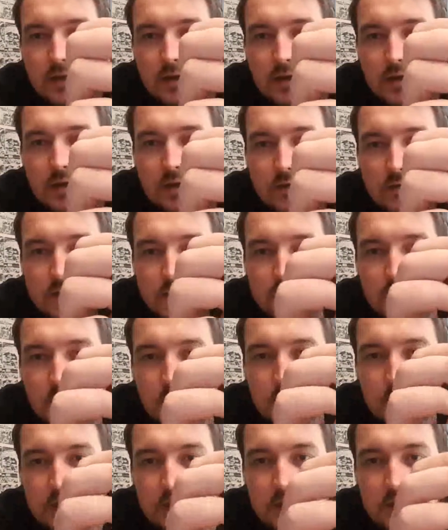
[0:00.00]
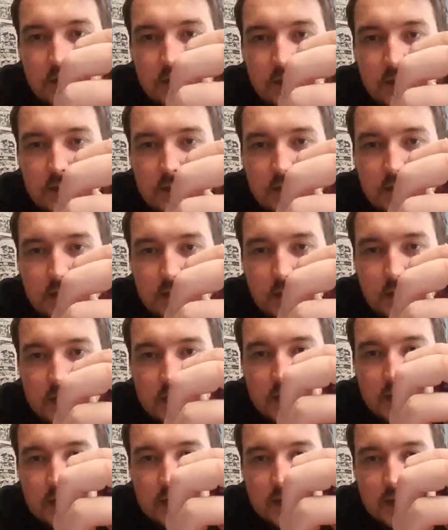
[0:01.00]
Obviously got to make sure the tongue's
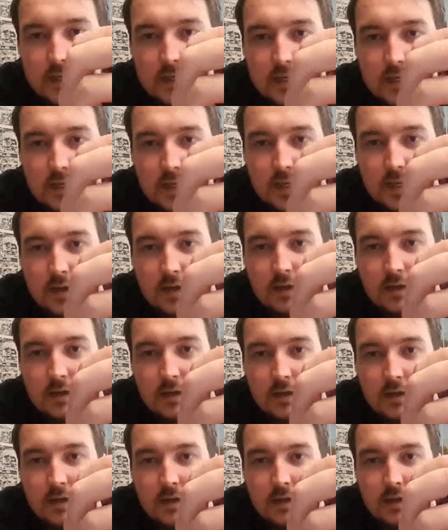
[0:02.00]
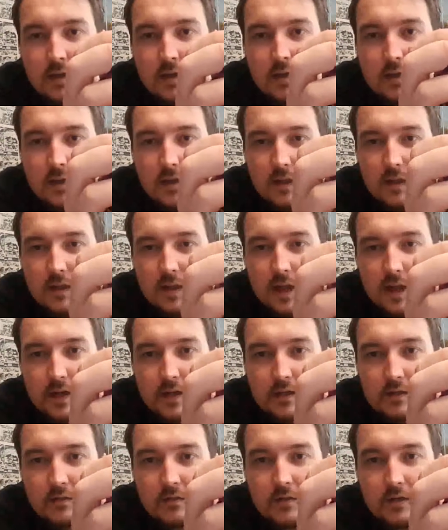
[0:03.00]
working, as that's the
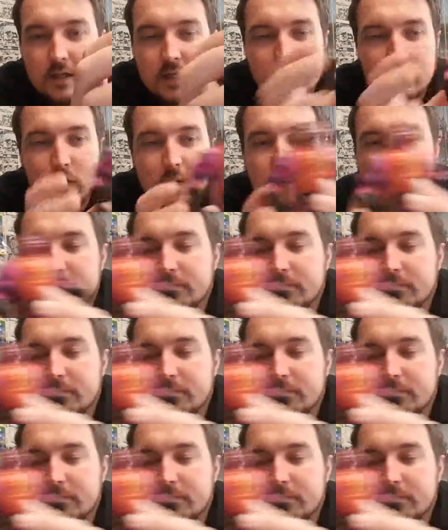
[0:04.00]
action for this one.